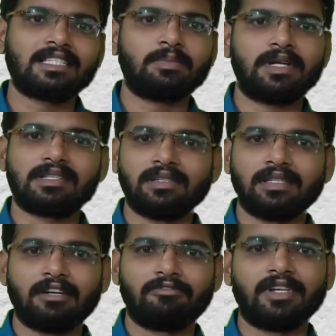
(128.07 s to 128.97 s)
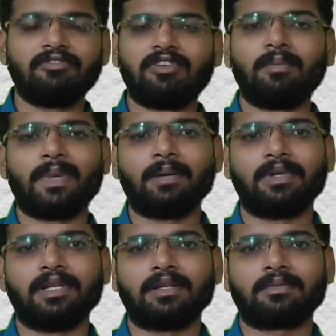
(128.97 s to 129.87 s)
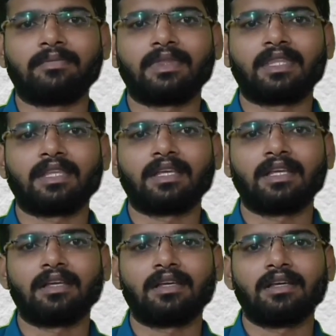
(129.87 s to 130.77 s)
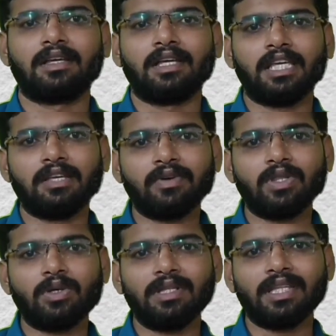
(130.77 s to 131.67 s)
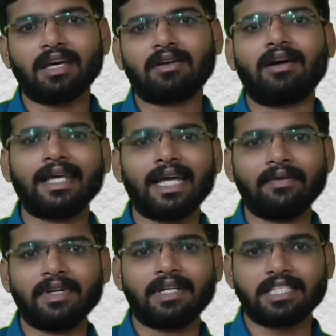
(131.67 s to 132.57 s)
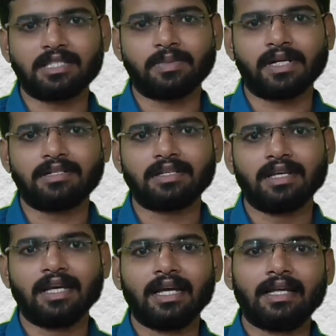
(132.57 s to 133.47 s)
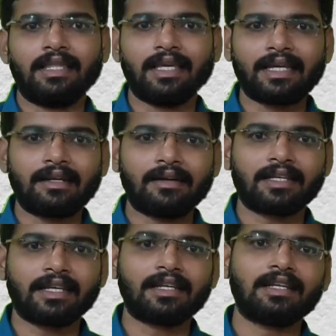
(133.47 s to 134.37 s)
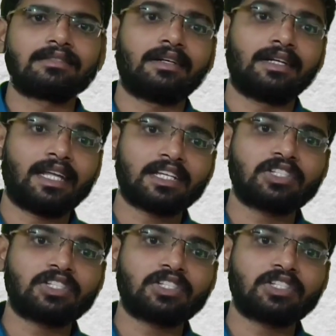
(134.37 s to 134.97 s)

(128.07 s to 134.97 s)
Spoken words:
taste buds in the filiform papillae. Even though they are not having taste buds, they can recognize the